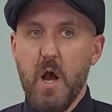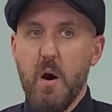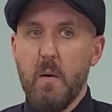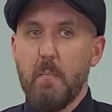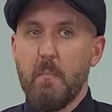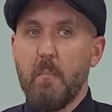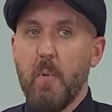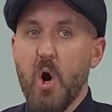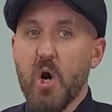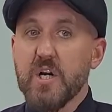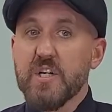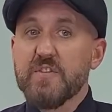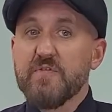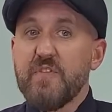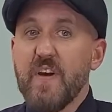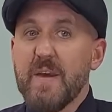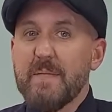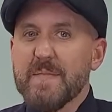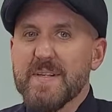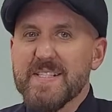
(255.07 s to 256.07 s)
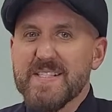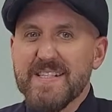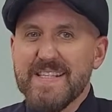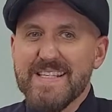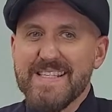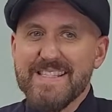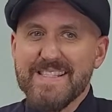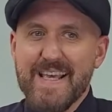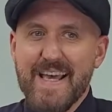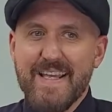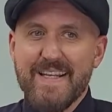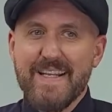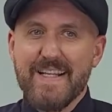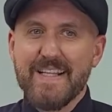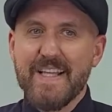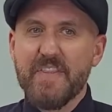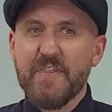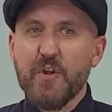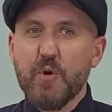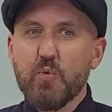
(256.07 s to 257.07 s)
Marx famously said,
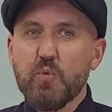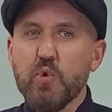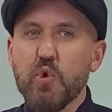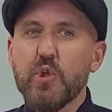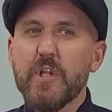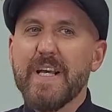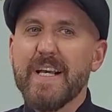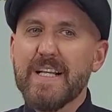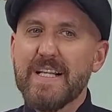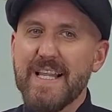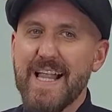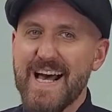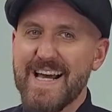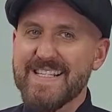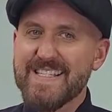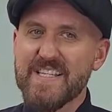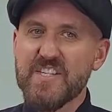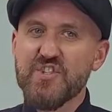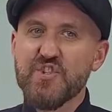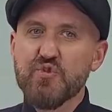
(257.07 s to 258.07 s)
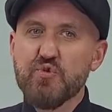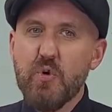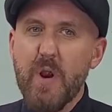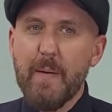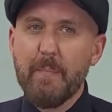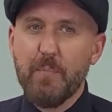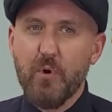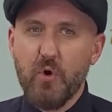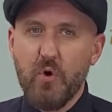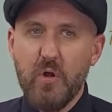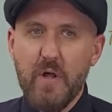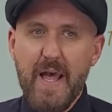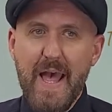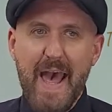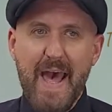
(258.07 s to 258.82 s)
"Let the ruling classes tremble